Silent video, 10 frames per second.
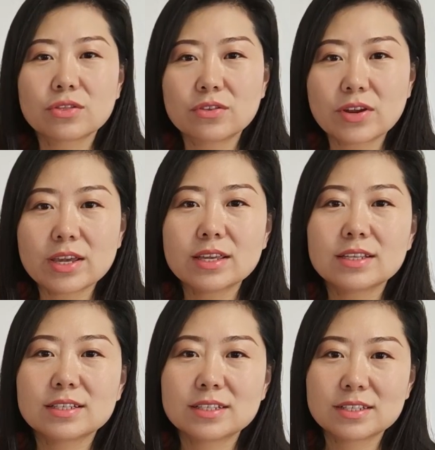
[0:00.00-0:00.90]
3,
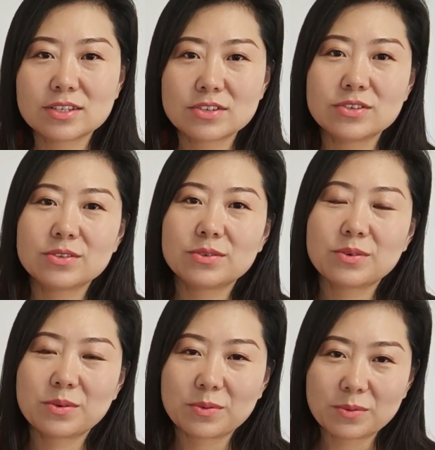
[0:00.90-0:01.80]
2,
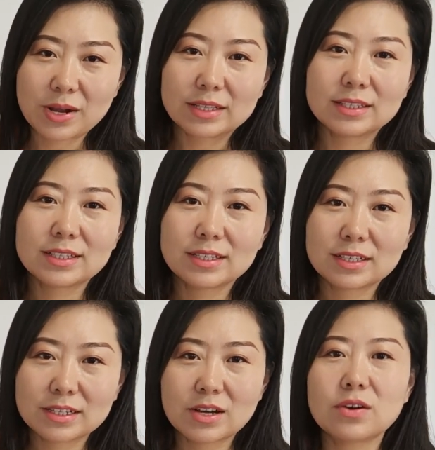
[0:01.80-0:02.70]
1,
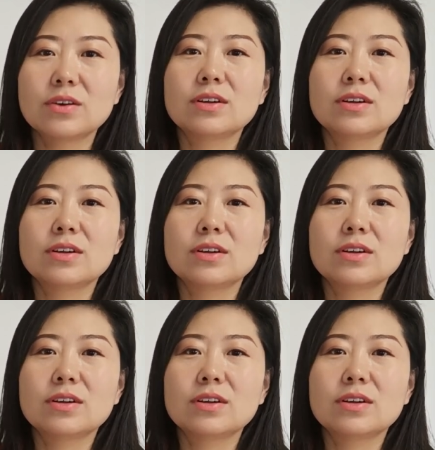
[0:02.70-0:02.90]
go.